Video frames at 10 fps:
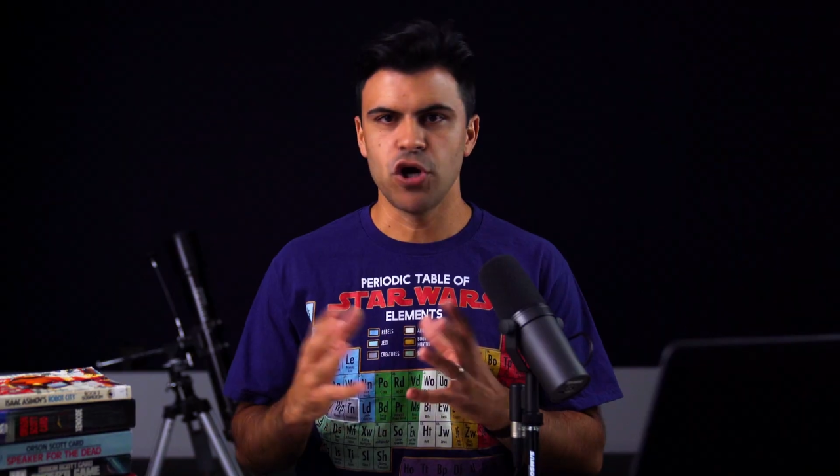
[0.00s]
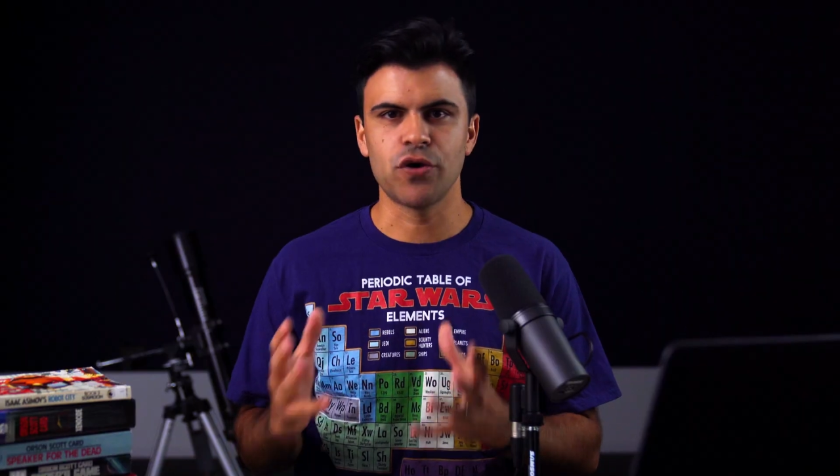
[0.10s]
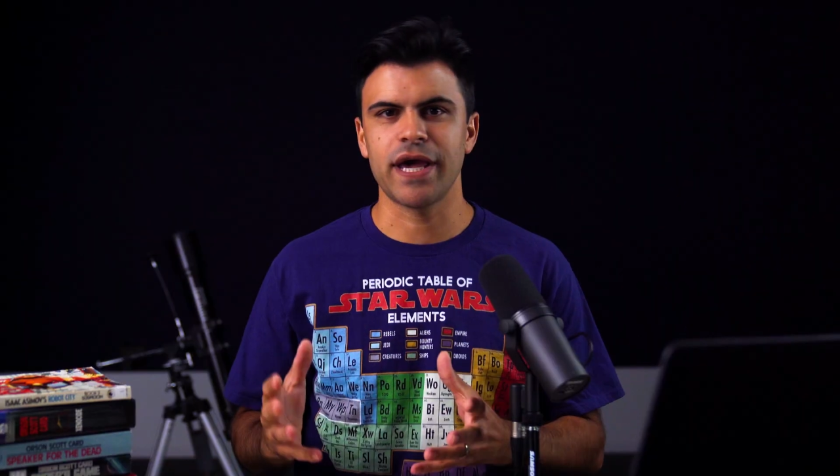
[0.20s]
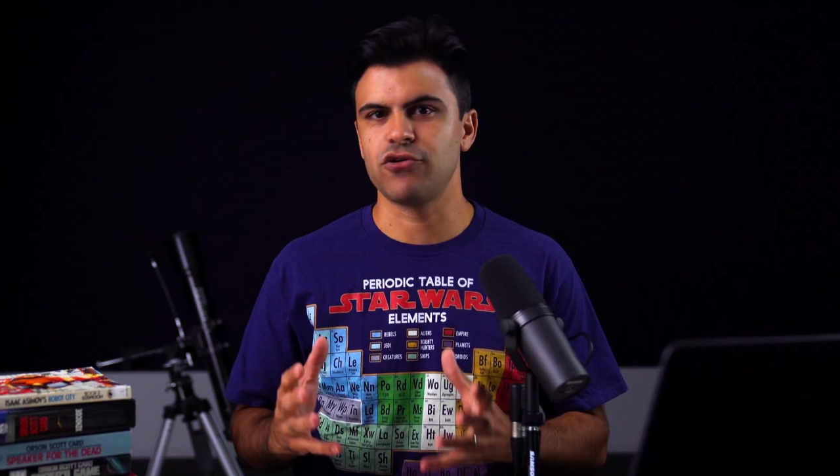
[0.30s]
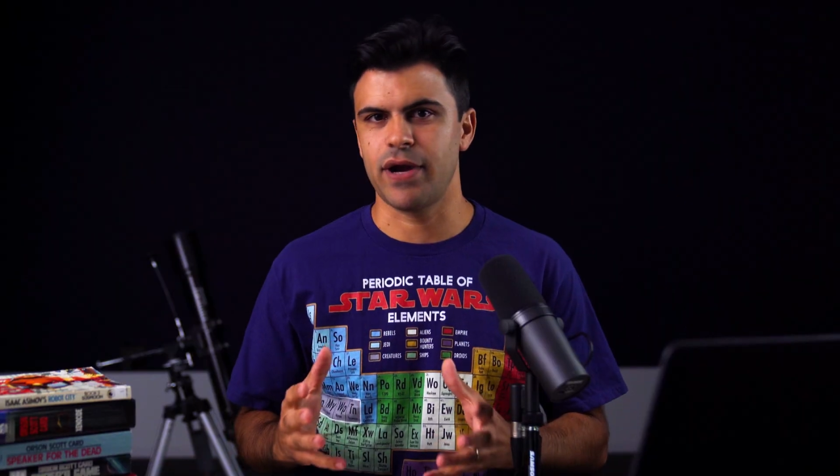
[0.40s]

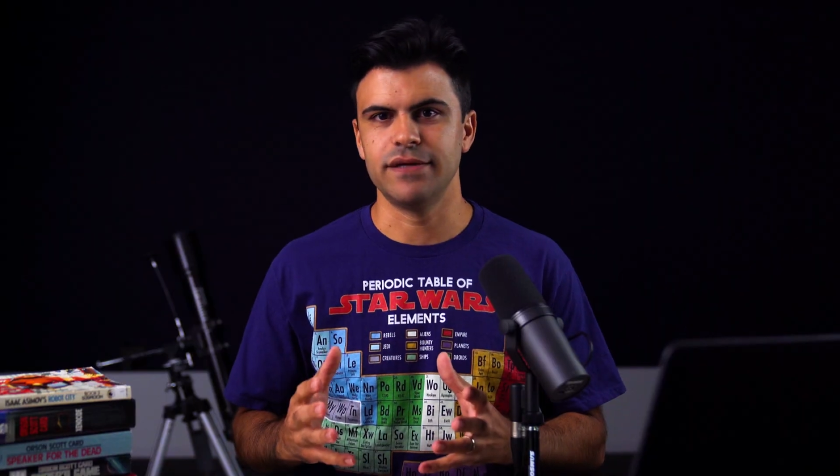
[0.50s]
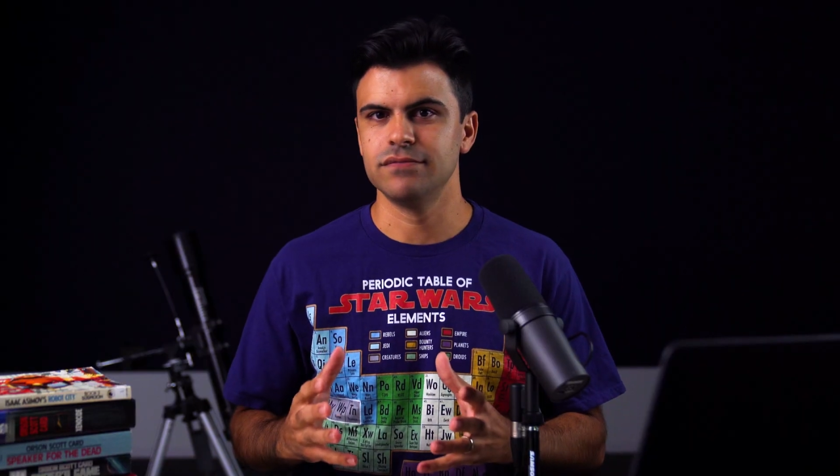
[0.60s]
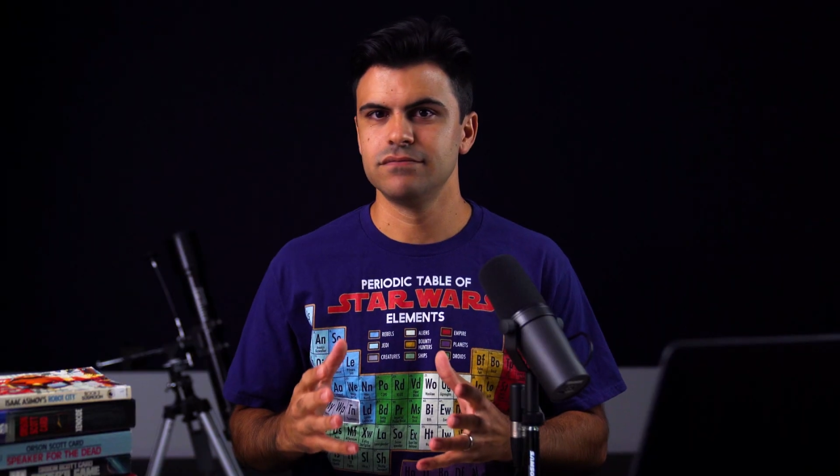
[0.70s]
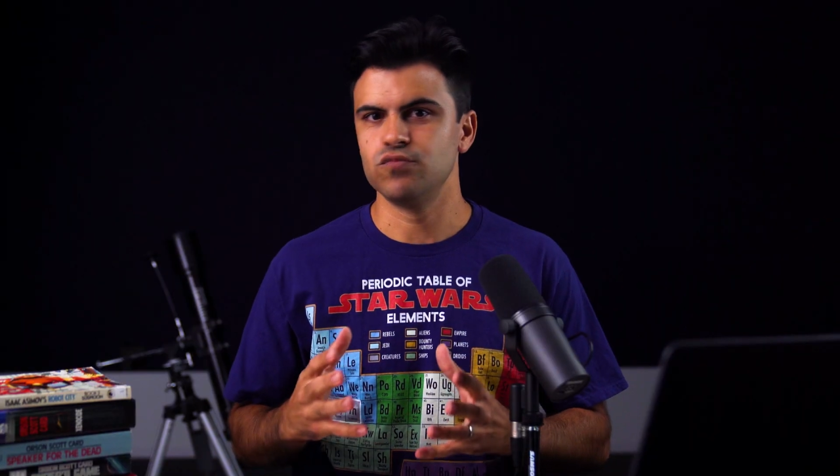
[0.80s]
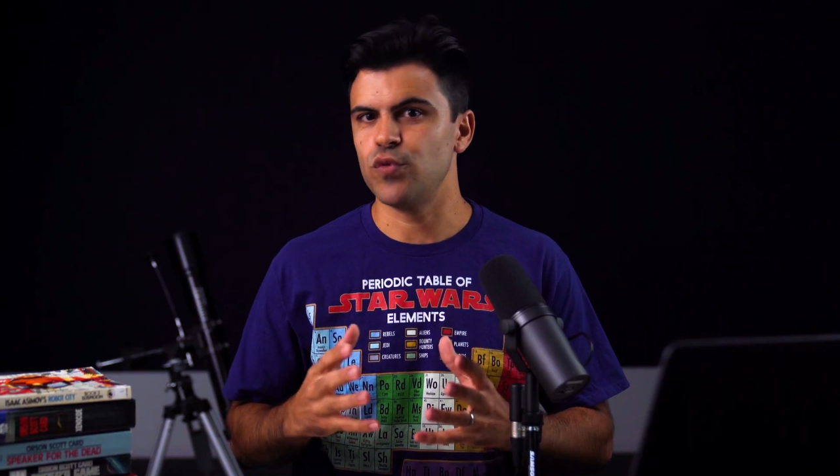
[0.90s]
Okay, great.
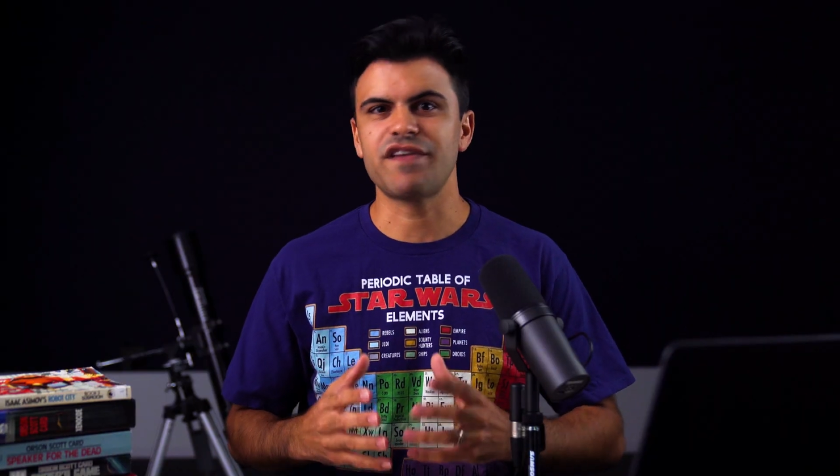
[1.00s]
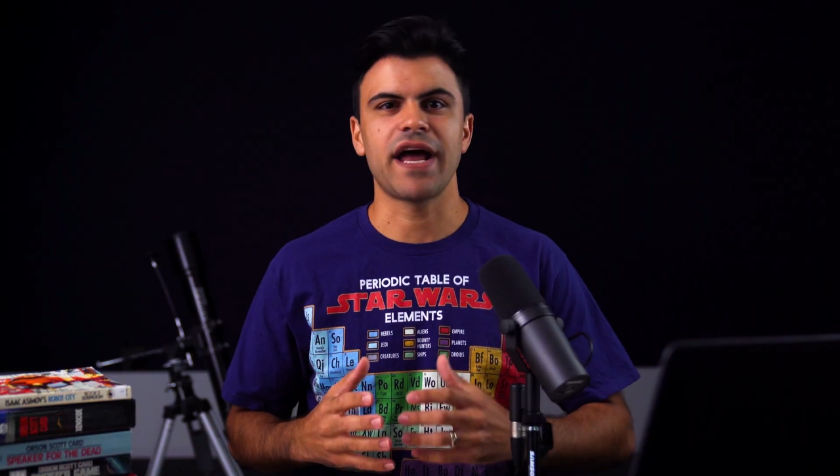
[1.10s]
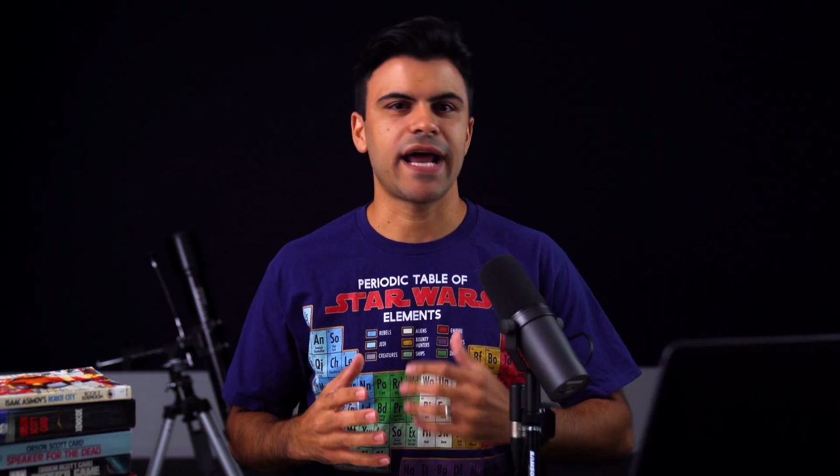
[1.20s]
We've got